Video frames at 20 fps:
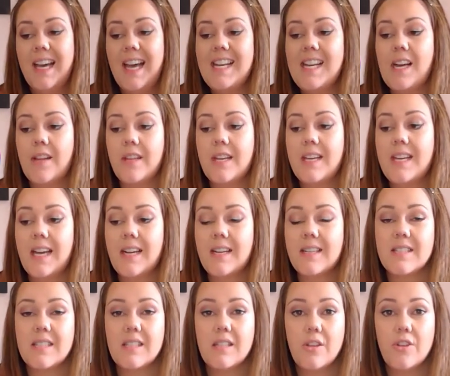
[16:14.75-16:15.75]
Now the next
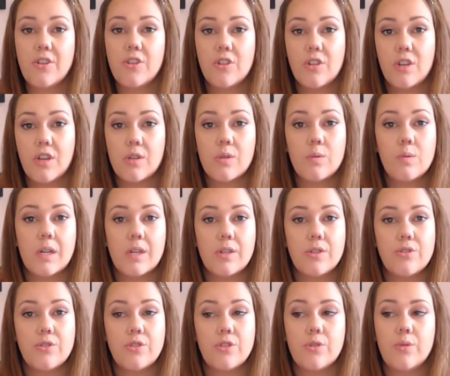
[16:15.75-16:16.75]
thing that you're going to
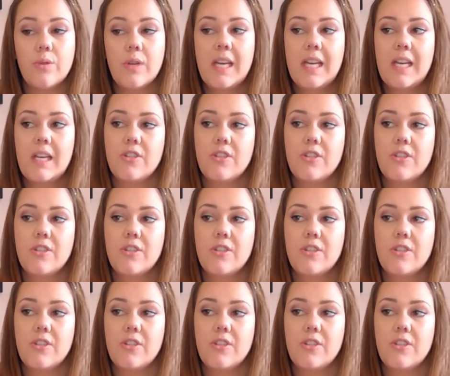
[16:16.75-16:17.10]
want to do